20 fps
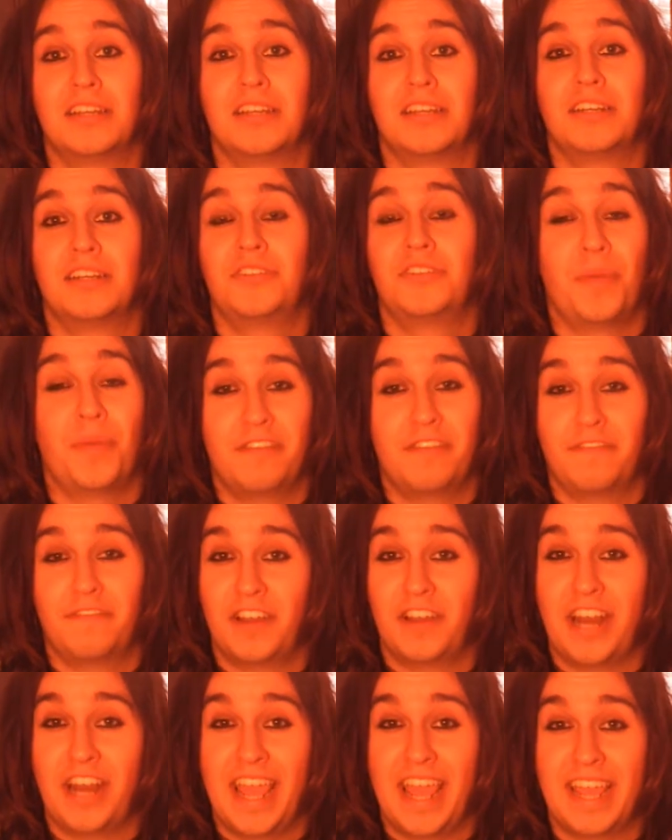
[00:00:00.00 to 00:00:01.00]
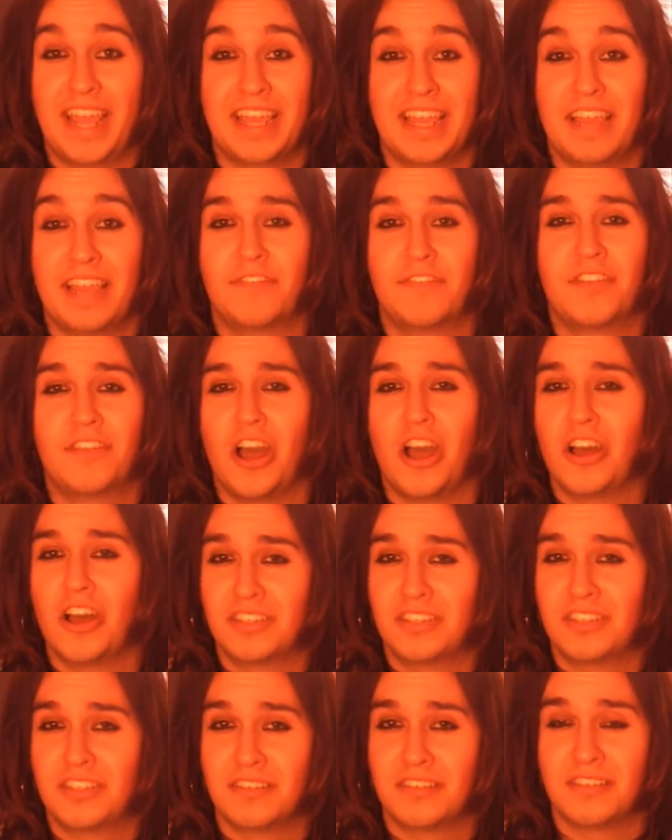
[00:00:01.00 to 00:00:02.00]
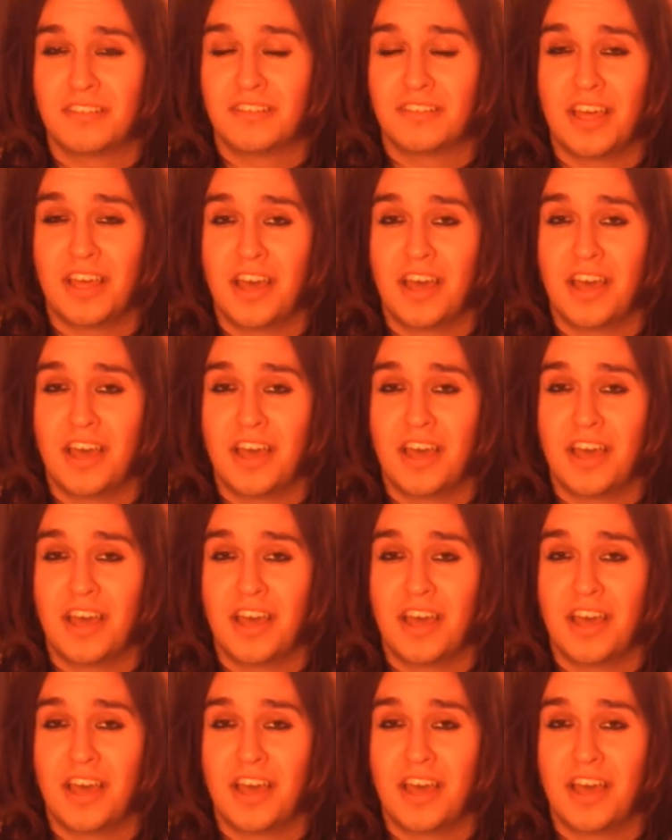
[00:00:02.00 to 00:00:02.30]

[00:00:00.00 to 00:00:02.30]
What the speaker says: not being funny, if guards that